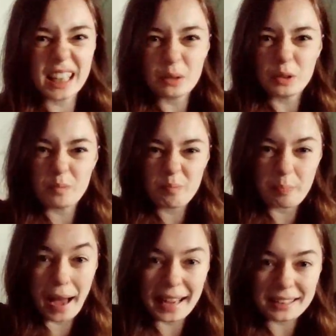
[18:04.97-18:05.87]
and there was
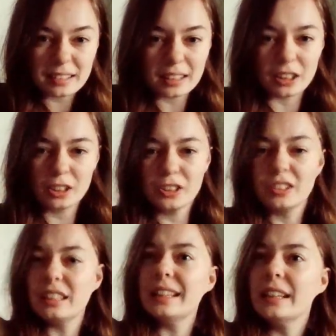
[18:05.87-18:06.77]
bats, and I could
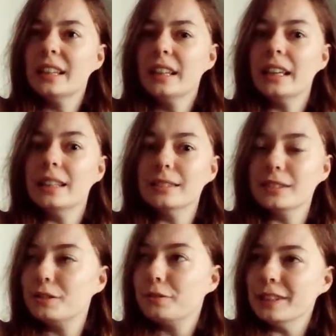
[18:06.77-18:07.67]
see
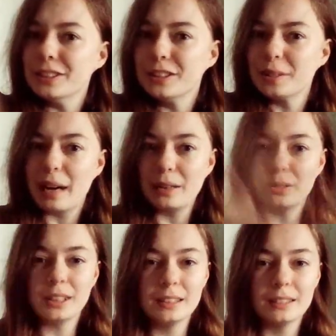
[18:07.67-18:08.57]
hills, fields, and
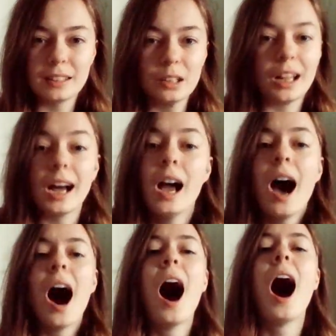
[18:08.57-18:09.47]
mountains, and I was like,
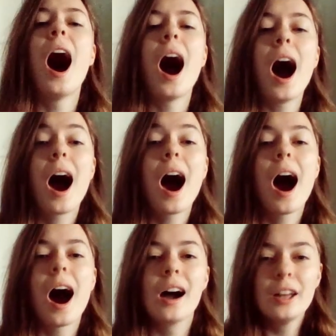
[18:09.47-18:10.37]
ha ha
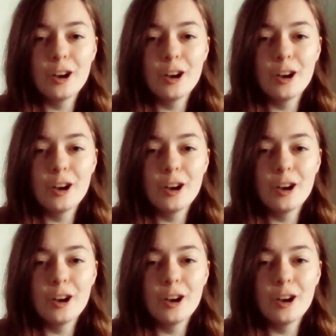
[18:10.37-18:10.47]
ha,